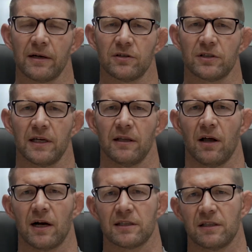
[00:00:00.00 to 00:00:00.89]
Anderson
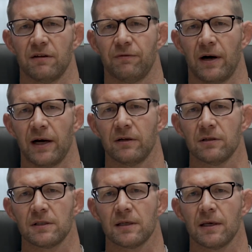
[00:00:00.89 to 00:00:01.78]
lost in the
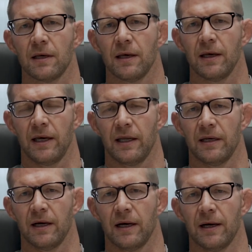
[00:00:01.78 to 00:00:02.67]
finals.
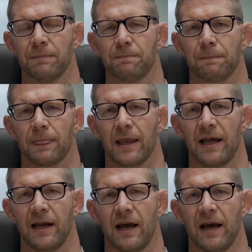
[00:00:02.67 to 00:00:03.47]
And um, at